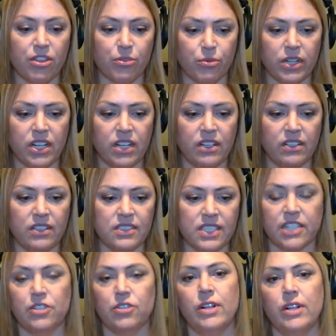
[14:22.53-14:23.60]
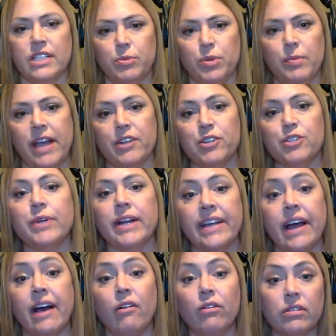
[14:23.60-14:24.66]
three technical expert panels
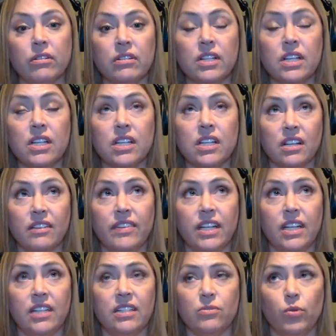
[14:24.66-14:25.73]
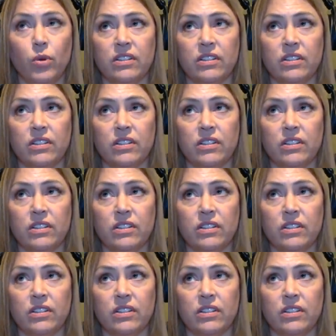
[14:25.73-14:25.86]
right now convened.